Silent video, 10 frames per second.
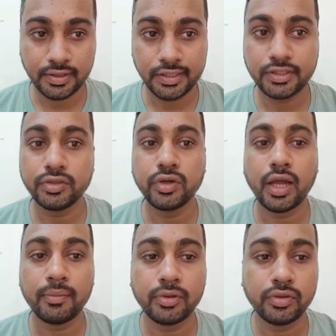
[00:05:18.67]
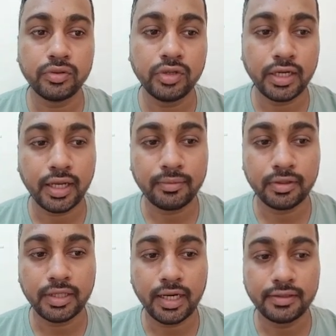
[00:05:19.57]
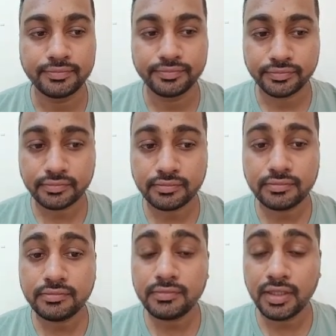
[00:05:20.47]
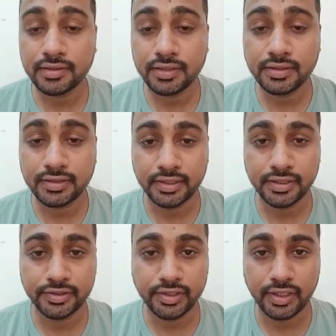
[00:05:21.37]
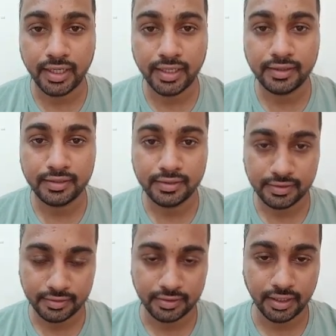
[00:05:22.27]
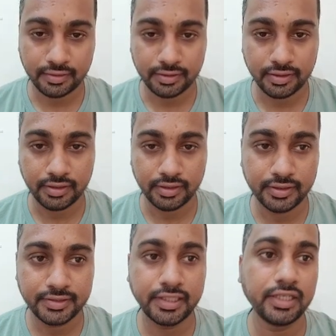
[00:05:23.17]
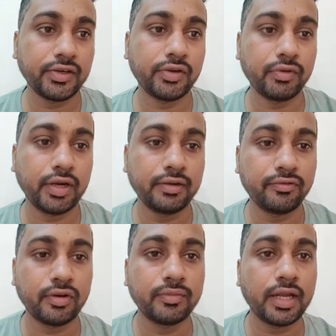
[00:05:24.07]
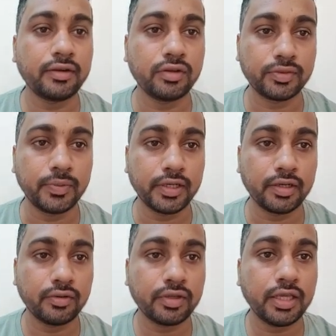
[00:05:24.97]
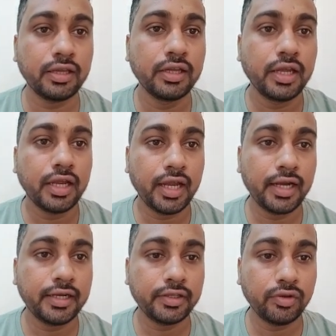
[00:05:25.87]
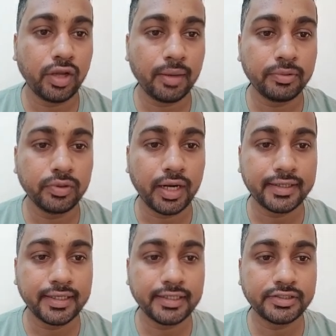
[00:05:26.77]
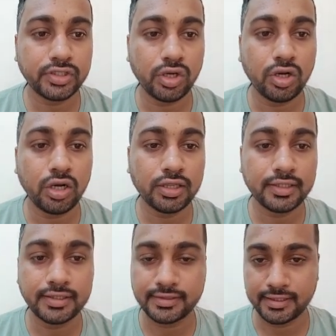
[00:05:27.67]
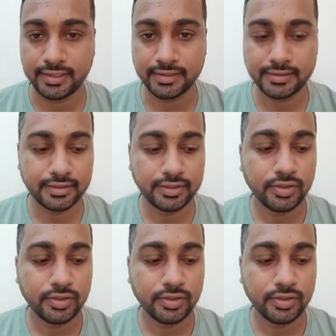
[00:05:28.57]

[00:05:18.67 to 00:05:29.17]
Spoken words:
test you have to do, and after that this signature and that seal required from that hospital. Okay, and you have to attach all the these things.